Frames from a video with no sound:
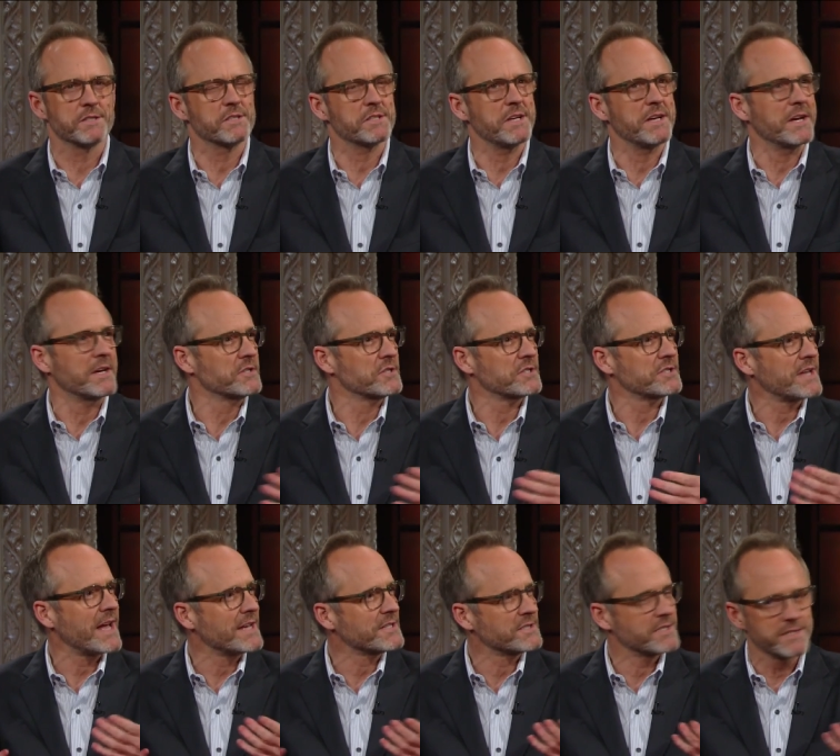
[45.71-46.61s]
see it just
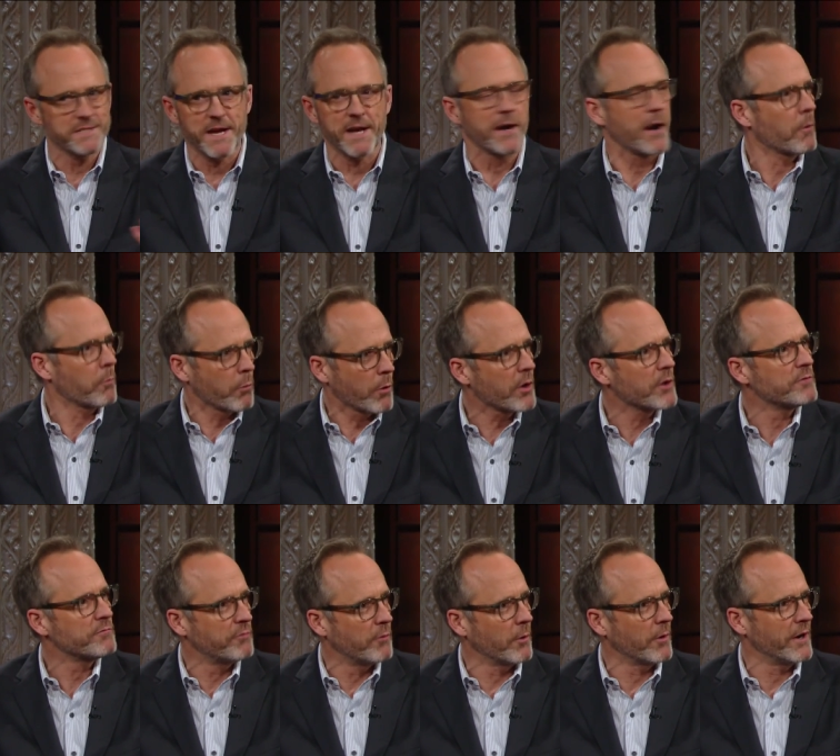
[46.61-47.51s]
has to take our word
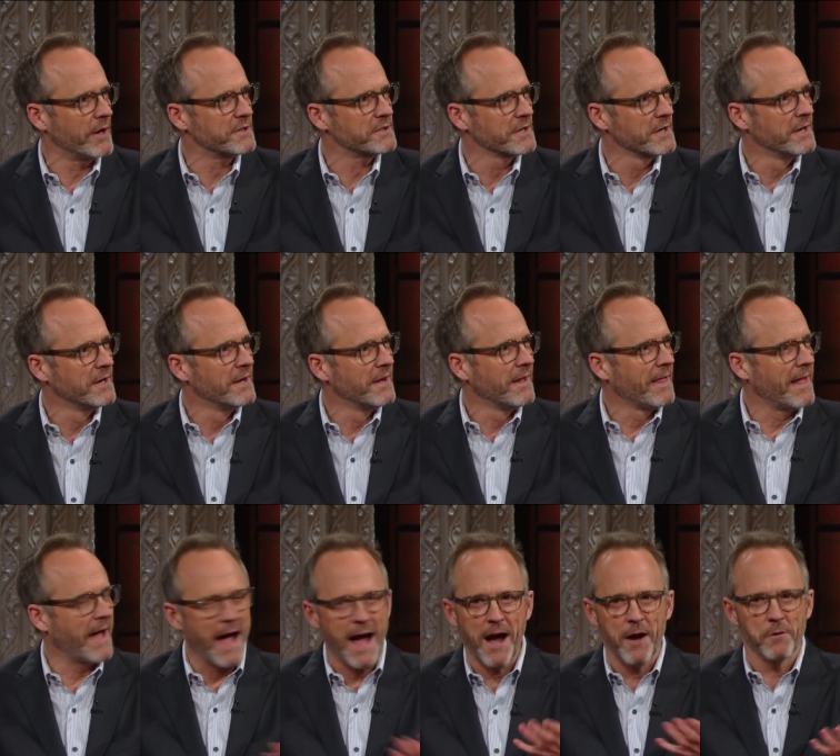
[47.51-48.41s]
for it.
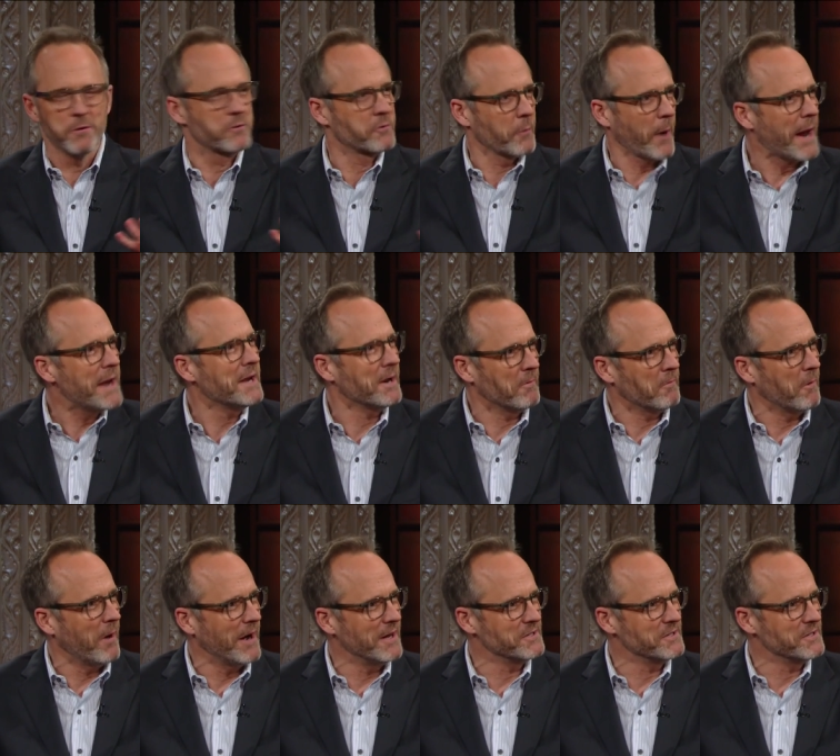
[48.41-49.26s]
How great it was.